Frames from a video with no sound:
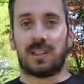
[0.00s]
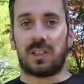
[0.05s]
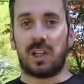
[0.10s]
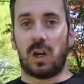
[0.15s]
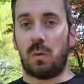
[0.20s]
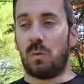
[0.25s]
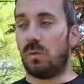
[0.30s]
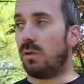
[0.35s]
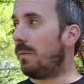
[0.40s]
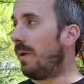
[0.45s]

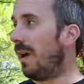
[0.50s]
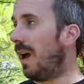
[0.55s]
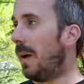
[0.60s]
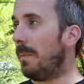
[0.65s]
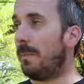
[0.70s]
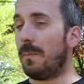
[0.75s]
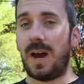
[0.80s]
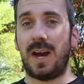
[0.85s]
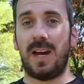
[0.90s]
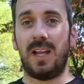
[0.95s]
so we're about a
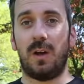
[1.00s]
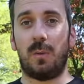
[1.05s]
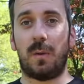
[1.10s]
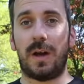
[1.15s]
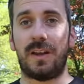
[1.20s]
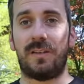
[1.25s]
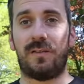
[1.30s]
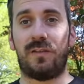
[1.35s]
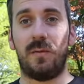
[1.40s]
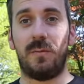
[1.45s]
mile
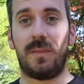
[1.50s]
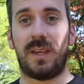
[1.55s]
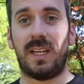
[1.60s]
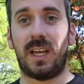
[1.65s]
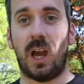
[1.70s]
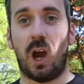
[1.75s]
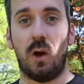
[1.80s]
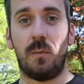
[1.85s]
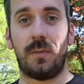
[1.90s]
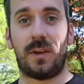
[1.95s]
away from the
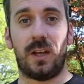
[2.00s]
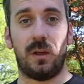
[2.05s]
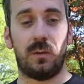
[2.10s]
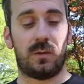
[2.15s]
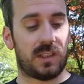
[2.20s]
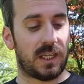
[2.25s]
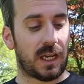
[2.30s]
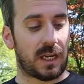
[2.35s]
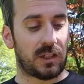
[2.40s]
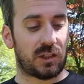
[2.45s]
home
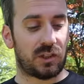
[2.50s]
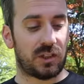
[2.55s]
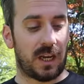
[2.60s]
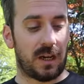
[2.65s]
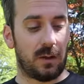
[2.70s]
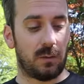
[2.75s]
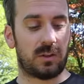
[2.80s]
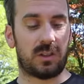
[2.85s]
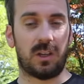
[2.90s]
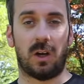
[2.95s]
QTH
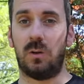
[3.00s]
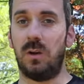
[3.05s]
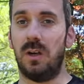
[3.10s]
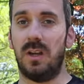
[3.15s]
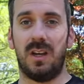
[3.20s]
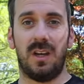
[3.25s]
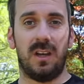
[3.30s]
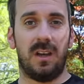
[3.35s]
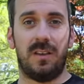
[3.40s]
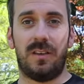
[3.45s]
now, so
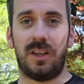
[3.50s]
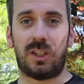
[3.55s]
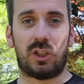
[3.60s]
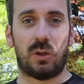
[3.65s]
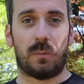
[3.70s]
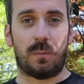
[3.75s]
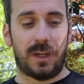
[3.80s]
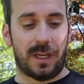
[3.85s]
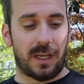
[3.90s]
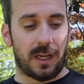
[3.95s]
this
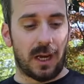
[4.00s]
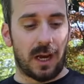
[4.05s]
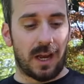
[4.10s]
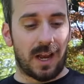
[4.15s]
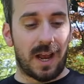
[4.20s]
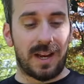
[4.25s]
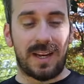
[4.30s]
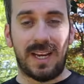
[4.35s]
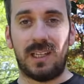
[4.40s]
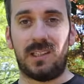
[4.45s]
should be a,
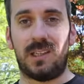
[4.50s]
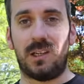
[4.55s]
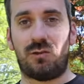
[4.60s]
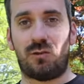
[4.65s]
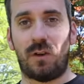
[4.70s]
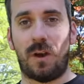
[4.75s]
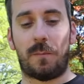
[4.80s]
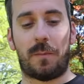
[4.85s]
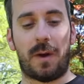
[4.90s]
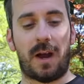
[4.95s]
an easy
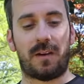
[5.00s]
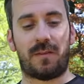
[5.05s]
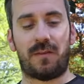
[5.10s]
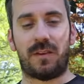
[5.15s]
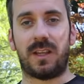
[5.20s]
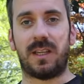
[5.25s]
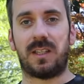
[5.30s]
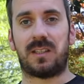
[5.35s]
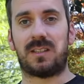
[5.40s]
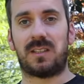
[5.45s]
trip back
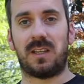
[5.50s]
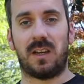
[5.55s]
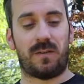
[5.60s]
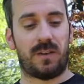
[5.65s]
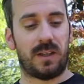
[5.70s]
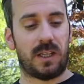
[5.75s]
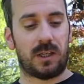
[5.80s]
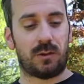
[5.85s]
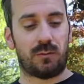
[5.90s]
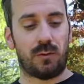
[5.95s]
for this uh,
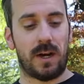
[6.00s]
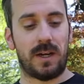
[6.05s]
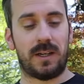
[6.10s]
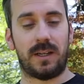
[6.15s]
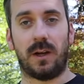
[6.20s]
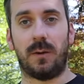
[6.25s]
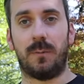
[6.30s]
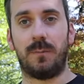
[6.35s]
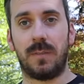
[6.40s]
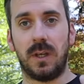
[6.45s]
for this
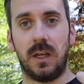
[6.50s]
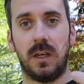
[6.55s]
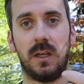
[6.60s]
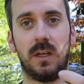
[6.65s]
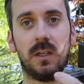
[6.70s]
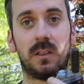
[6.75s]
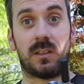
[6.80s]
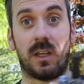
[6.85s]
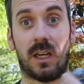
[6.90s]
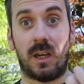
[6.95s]
radio.
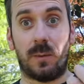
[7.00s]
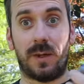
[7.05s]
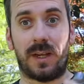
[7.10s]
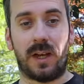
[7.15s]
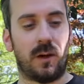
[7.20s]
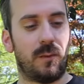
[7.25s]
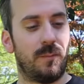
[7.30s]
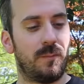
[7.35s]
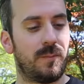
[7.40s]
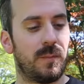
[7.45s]
So here we
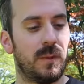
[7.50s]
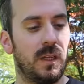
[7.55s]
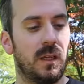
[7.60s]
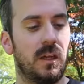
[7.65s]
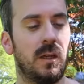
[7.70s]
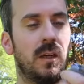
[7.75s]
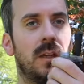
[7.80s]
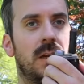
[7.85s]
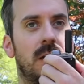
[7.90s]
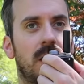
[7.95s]
go.
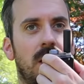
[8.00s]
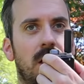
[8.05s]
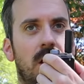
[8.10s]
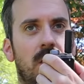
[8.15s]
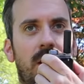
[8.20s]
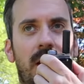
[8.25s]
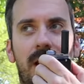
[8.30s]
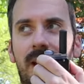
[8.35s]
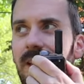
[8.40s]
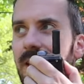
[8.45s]

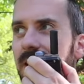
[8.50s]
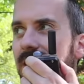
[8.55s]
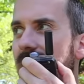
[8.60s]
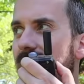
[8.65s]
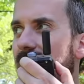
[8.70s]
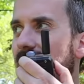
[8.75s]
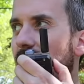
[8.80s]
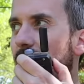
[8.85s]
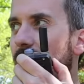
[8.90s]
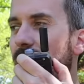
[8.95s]
Okay, this
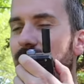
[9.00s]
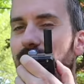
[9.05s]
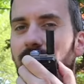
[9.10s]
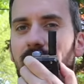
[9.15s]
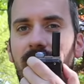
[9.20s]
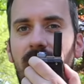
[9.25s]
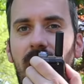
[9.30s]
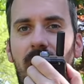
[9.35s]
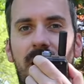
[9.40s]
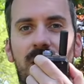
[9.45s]
is
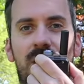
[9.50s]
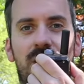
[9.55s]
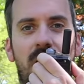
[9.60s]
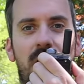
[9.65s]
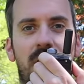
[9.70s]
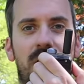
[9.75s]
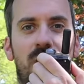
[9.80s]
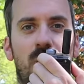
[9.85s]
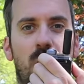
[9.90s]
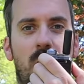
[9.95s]

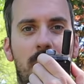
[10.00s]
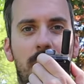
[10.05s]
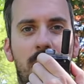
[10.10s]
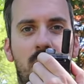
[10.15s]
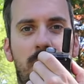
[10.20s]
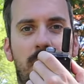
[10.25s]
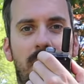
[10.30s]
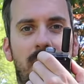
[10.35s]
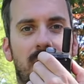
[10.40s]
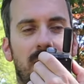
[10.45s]
M3HHY
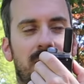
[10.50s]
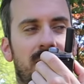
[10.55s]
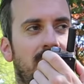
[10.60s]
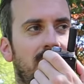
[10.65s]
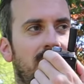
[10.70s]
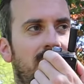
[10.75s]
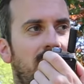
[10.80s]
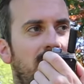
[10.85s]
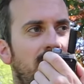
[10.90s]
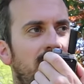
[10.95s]
Mobile
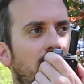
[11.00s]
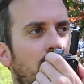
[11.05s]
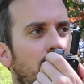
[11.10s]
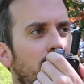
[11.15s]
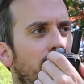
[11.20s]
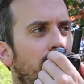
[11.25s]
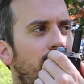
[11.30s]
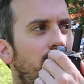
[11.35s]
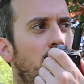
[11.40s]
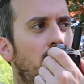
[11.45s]
testing
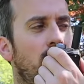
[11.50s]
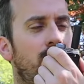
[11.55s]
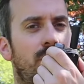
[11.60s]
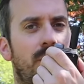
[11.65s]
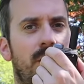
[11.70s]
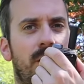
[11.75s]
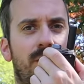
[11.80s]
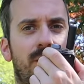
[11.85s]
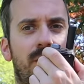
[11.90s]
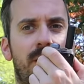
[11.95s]
on
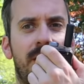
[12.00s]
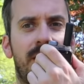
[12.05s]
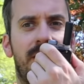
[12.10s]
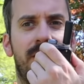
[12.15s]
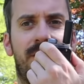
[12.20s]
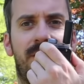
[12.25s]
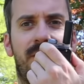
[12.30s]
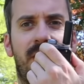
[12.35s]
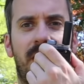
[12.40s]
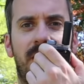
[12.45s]

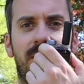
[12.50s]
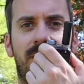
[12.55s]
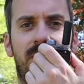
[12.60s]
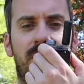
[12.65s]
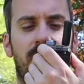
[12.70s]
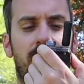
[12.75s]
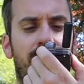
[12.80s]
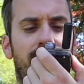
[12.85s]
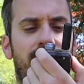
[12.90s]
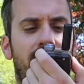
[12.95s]

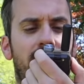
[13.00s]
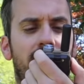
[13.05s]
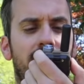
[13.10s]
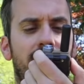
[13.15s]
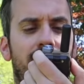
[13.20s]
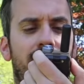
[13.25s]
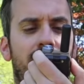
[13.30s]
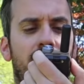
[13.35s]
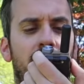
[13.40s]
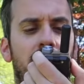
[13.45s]

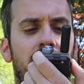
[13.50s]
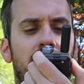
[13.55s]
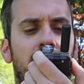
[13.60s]
433525.